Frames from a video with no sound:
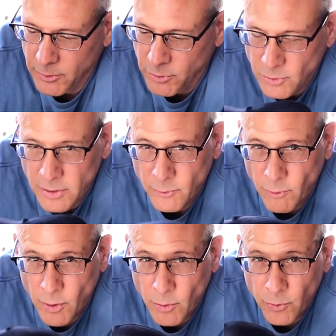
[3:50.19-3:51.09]
when you're on the
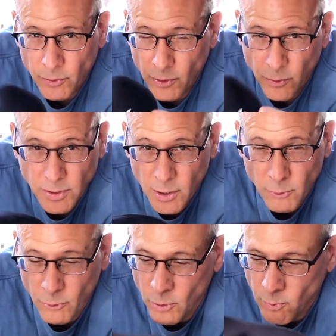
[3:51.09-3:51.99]
road or a hotel
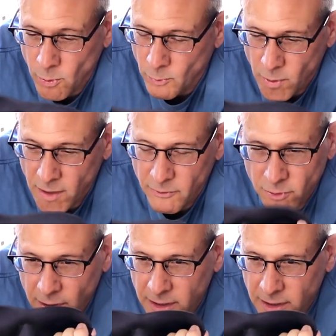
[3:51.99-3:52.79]
room or wherever,